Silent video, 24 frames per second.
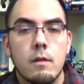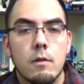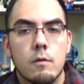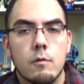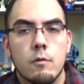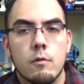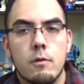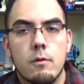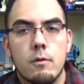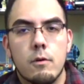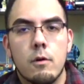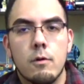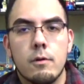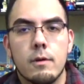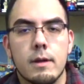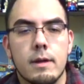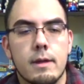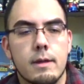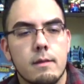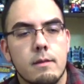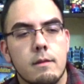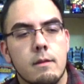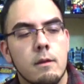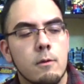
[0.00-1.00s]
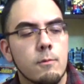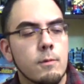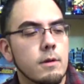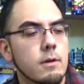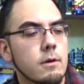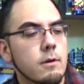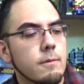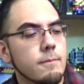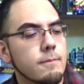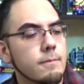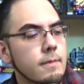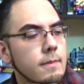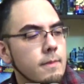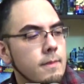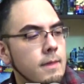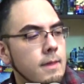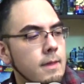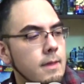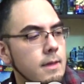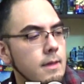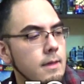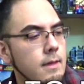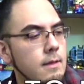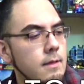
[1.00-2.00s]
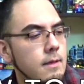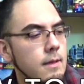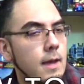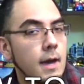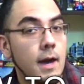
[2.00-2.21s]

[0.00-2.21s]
So, okay, here we go. The